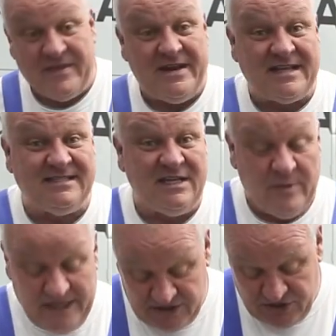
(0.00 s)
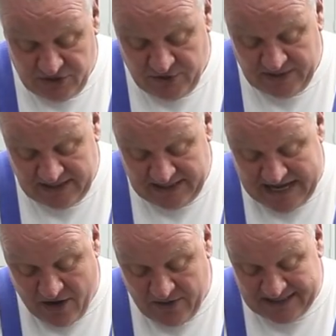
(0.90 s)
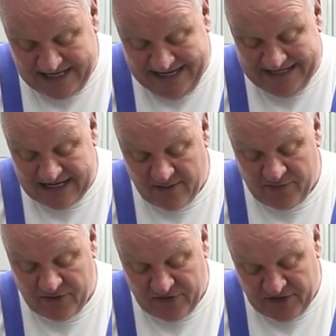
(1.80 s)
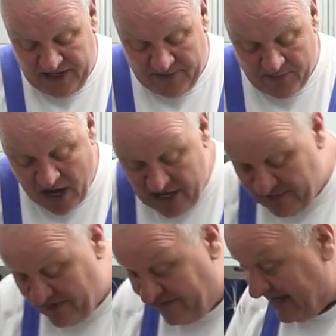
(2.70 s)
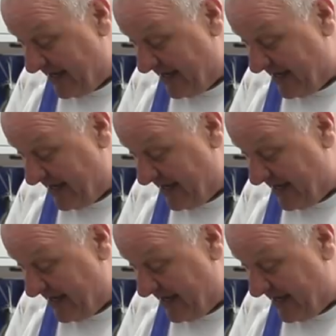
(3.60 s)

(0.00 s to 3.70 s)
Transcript: the next thing we need to do now is heat up the bottom of the